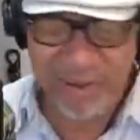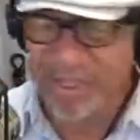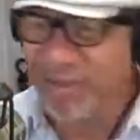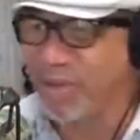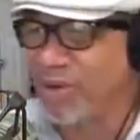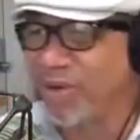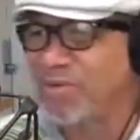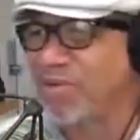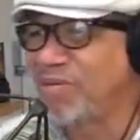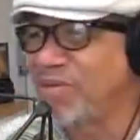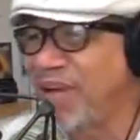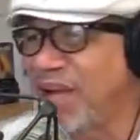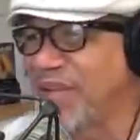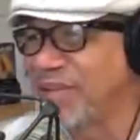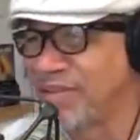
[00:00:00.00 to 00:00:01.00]
they were
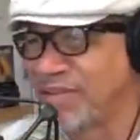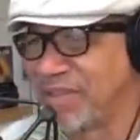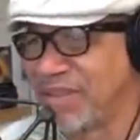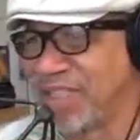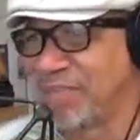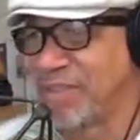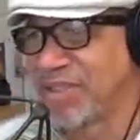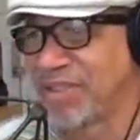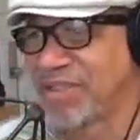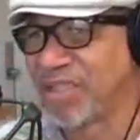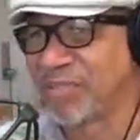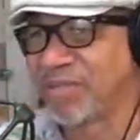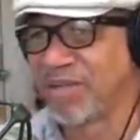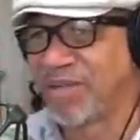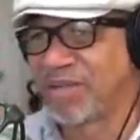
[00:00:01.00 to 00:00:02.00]
overrun in
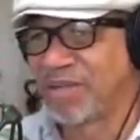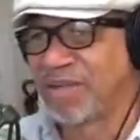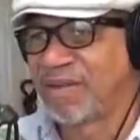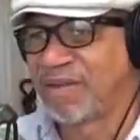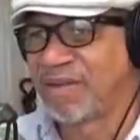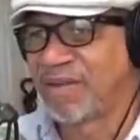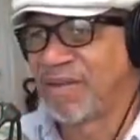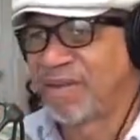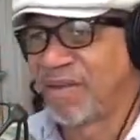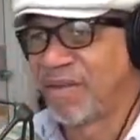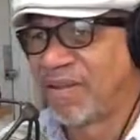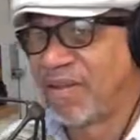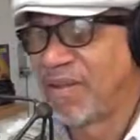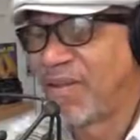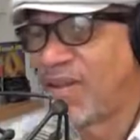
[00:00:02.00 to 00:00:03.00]
Mississippi.
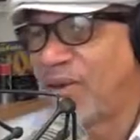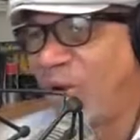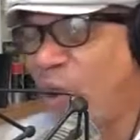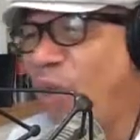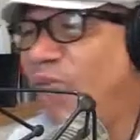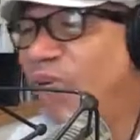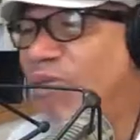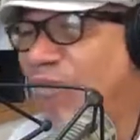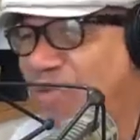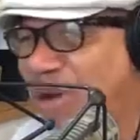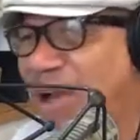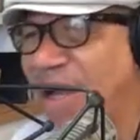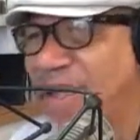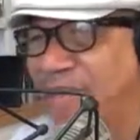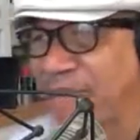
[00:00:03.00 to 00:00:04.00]

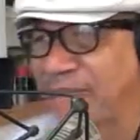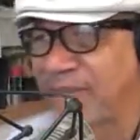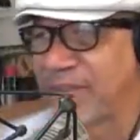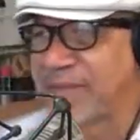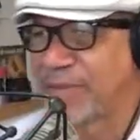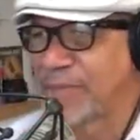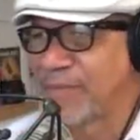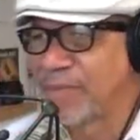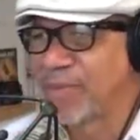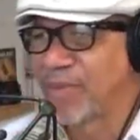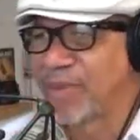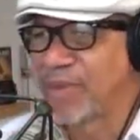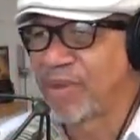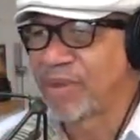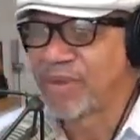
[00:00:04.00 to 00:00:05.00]
Overrun
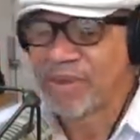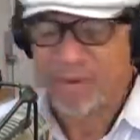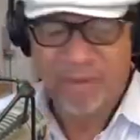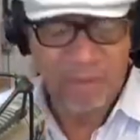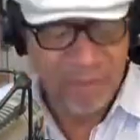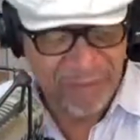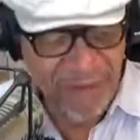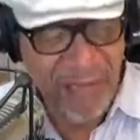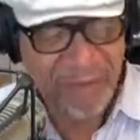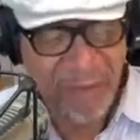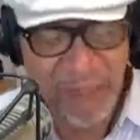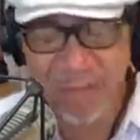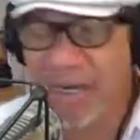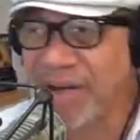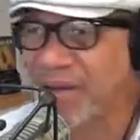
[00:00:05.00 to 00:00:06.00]
with African
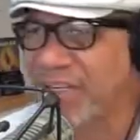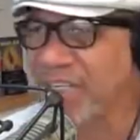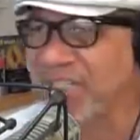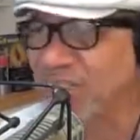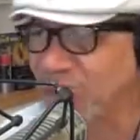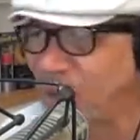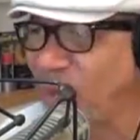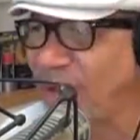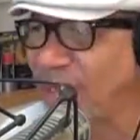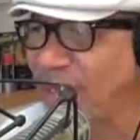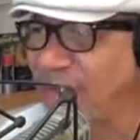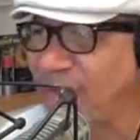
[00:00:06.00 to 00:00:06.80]
Americans joining.